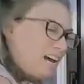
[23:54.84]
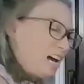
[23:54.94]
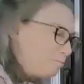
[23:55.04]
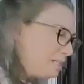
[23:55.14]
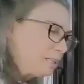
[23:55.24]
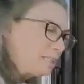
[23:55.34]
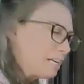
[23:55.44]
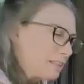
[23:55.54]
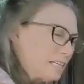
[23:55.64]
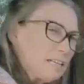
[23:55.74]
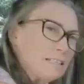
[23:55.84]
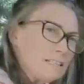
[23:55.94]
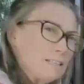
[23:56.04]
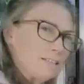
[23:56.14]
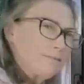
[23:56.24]
A meal like
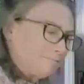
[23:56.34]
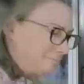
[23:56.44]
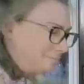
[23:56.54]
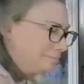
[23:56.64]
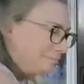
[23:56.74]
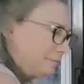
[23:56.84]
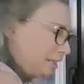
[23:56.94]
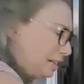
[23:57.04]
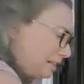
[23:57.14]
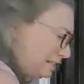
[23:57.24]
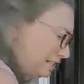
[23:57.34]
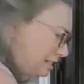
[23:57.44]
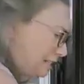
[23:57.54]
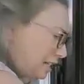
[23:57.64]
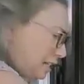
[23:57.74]
this is
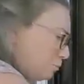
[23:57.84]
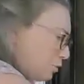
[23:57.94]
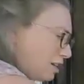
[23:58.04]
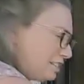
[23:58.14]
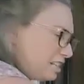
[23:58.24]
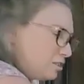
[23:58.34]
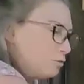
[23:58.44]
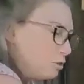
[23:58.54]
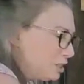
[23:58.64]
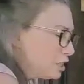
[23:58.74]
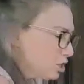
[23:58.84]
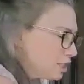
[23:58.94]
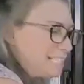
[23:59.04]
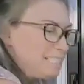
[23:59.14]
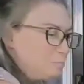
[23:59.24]
like a processed food
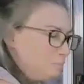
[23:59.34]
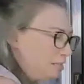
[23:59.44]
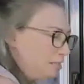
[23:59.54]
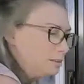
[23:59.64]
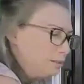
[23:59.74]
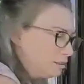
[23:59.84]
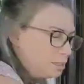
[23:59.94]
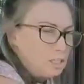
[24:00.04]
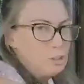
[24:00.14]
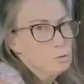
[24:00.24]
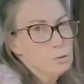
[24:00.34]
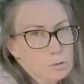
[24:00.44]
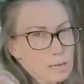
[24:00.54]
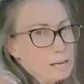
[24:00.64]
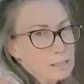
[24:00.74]
ingredient meal. You
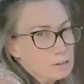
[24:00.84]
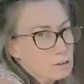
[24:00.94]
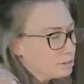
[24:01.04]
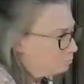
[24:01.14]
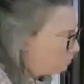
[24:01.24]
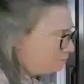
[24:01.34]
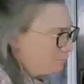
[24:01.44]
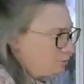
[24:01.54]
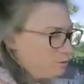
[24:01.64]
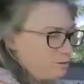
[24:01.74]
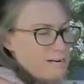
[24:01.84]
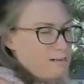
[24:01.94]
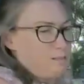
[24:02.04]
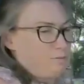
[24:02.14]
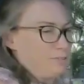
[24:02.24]
don't add salt and pepper
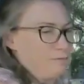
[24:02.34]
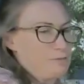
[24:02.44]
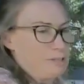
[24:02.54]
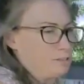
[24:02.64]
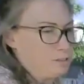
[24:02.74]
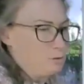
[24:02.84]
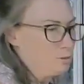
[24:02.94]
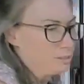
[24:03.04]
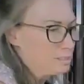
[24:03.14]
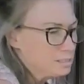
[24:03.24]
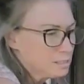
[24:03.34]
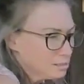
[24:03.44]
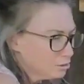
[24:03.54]
and flavoring to it. This is a